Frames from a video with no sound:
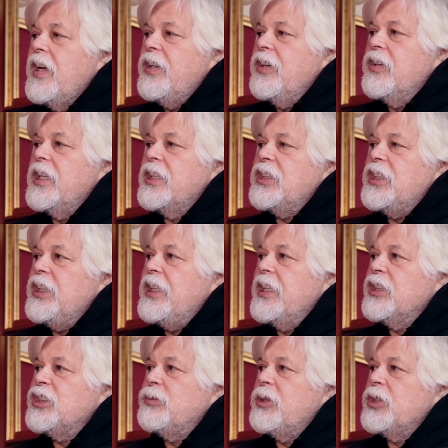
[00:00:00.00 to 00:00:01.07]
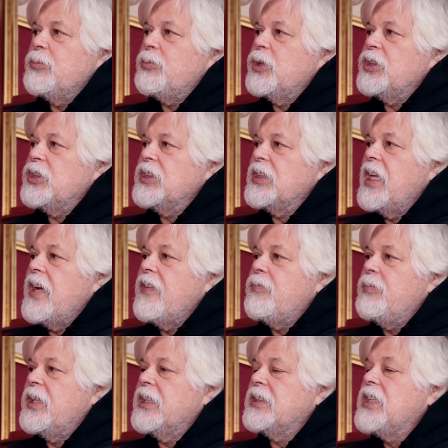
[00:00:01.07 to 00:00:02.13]
and you'll get details about the person's life,
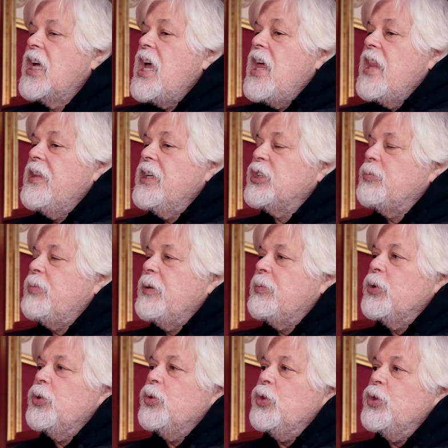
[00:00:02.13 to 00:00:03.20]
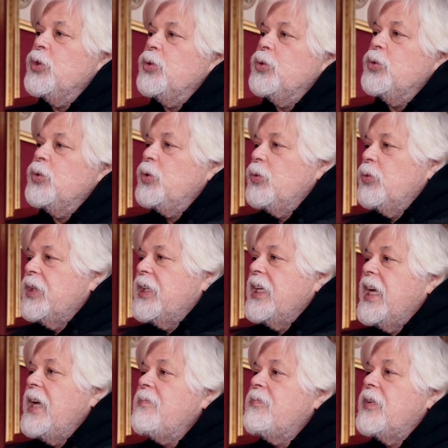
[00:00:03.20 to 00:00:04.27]
because these are people who knew where they
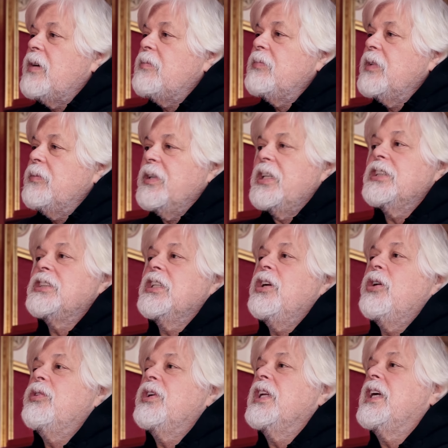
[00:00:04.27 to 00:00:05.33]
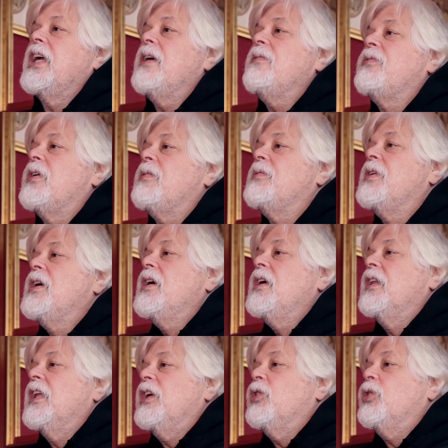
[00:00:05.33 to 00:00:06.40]
came from. And because they know where they came from,
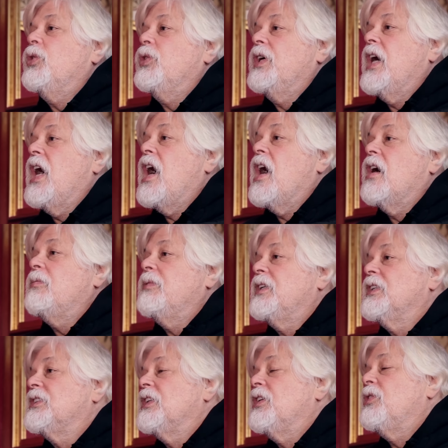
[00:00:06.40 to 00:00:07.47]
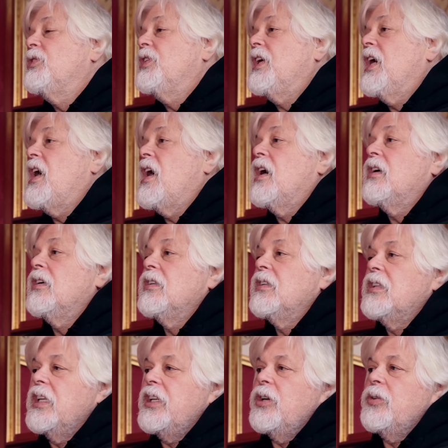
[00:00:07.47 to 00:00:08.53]
they know who they are. And because they know who they are,
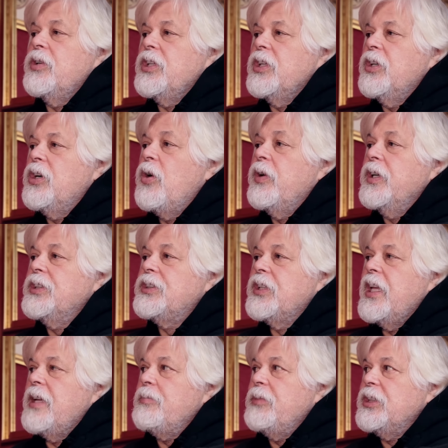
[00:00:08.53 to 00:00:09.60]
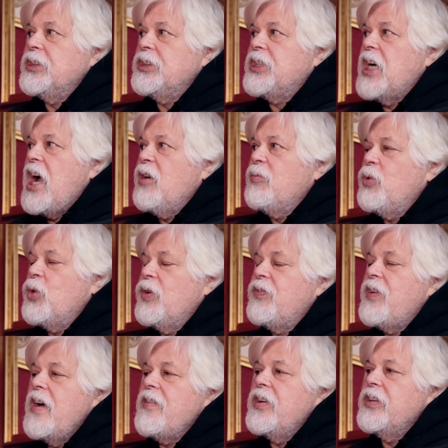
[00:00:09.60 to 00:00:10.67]
they know where they're going, so that means a child born
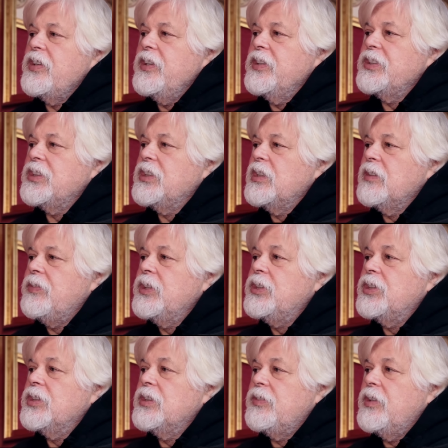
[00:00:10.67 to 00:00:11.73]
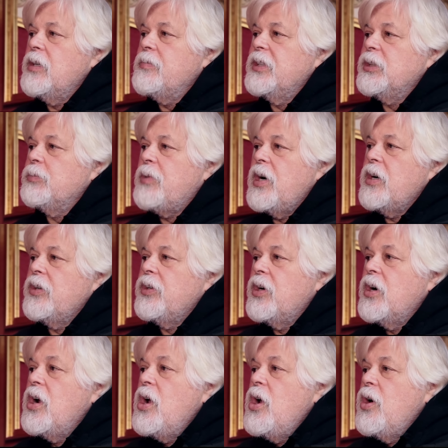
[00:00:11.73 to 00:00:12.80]
500 years into the future is very much a part of
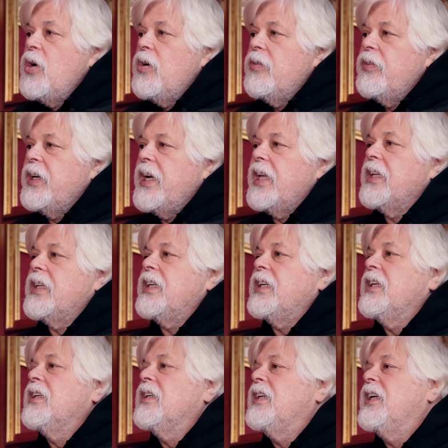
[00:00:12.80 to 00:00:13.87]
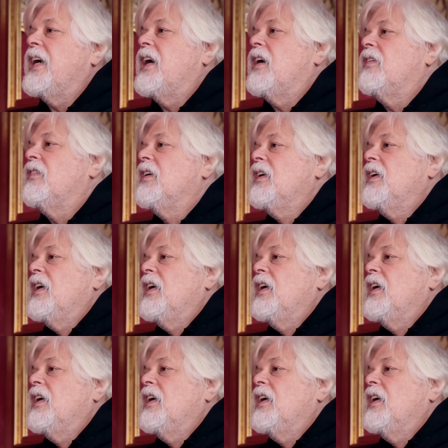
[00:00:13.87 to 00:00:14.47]
their reality now.